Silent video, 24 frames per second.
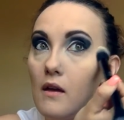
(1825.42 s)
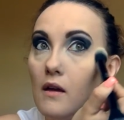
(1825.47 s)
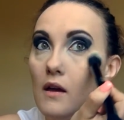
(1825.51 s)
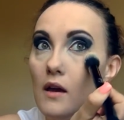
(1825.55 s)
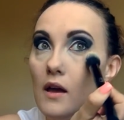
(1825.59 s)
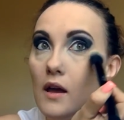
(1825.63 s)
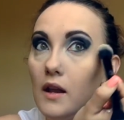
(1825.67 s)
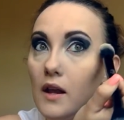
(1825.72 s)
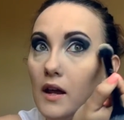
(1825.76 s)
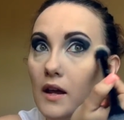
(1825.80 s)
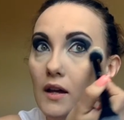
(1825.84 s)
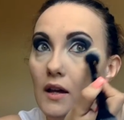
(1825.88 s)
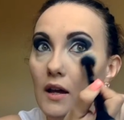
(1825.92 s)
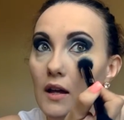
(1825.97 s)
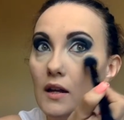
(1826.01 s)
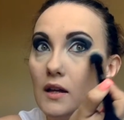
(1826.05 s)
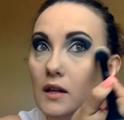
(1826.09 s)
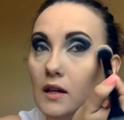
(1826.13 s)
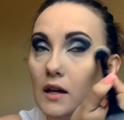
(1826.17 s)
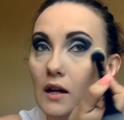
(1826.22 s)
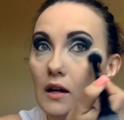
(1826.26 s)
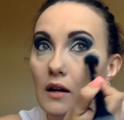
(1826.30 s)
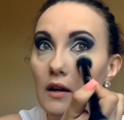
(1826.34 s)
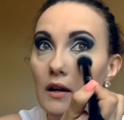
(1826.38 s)
And I kind of
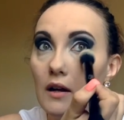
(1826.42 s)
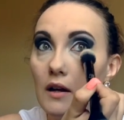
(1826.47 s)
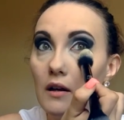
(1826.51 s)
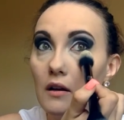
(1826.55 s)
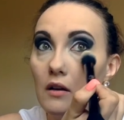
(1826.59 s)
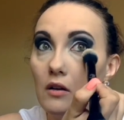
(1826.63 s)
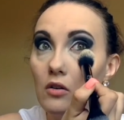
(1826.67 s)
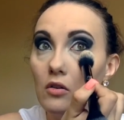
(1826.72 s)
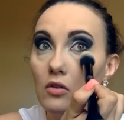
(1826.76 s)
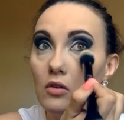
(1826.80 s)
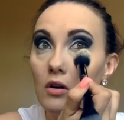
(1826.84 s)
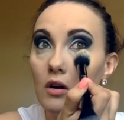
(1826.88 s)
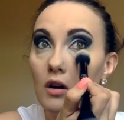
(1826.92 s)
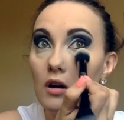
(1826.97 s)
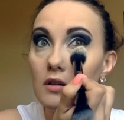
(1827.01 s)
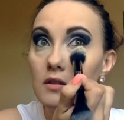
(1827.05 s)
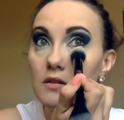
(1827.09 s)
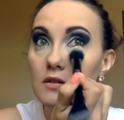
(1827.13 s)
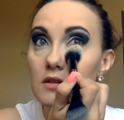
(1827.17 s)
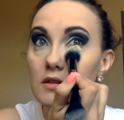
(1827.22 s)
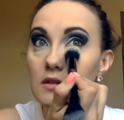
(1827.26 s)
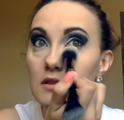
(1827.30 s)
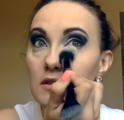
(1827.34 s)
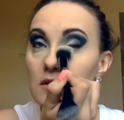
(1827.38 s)
carry it
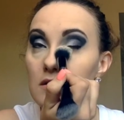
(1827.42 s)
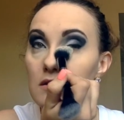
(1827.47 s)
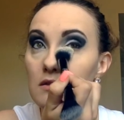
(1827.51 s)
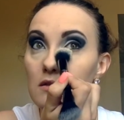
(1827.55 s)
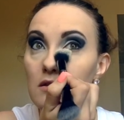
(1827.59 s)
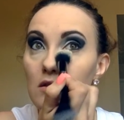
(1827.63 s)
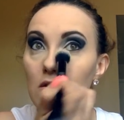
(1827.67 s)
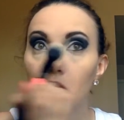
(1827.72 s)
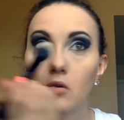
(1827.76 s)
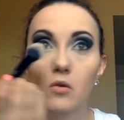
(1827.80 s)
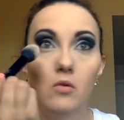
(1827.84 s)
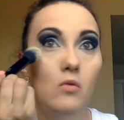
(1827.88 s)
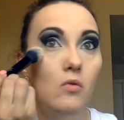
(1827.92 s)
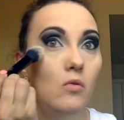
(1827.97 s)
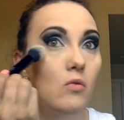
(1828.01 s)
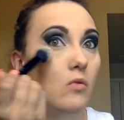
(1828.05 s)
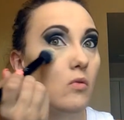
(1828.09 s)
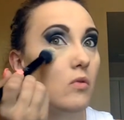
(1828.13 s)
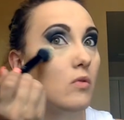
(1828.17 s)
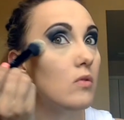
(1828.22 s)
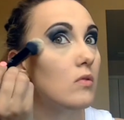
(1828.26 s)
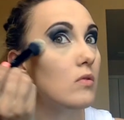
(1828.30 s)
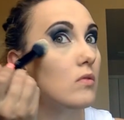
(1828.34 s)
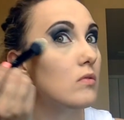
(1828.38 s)
across the
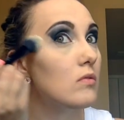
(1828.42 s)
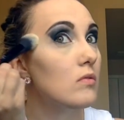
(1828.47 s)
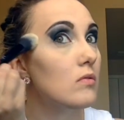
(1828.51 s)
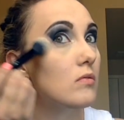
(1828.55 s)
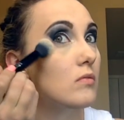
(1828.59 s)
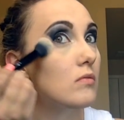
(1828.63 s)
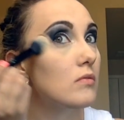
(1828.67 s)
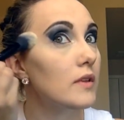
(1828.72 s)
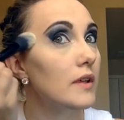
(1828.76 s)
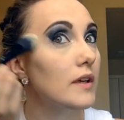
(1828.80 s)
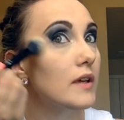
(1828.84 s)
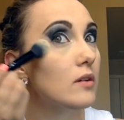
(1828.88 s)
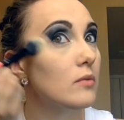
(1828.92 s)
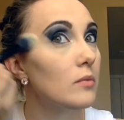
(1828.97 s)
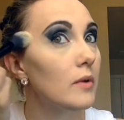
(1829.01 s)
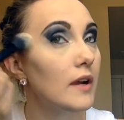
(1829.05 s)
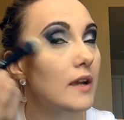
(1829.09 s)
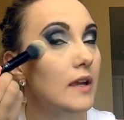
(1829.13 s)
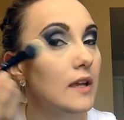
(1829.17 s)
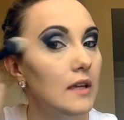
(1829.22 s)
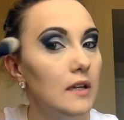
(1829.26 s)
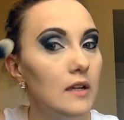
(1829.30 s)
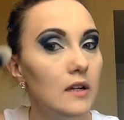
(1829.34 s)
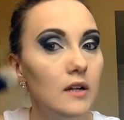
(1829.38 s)
whole, like
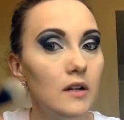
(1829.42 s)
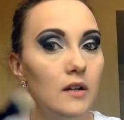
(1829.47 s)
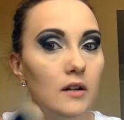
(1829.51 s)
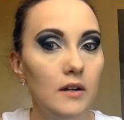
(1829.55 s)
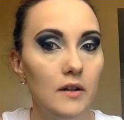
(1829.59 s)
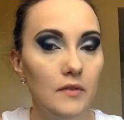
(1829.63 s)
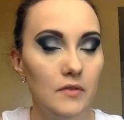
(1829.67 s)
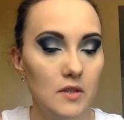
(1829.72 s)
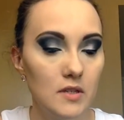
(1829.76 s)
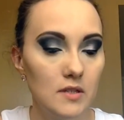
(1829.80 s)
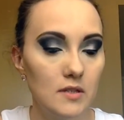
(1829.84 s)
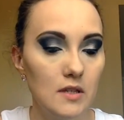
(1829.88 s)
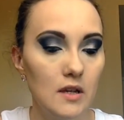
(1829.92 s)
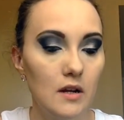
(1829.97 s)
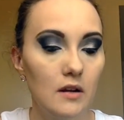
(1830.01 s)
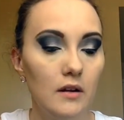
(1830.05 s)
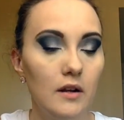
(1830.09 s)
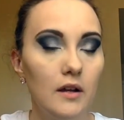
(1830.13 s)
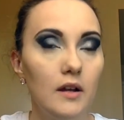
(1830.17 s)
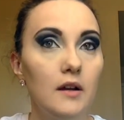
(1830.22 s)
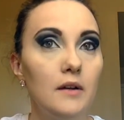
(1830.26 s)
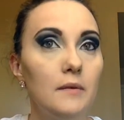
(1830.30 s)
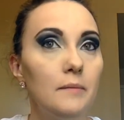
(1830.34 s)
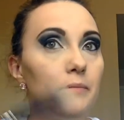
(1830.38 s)
right here in this
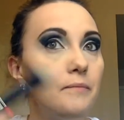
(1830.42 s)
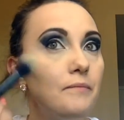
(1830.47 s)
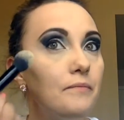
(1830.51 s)
area.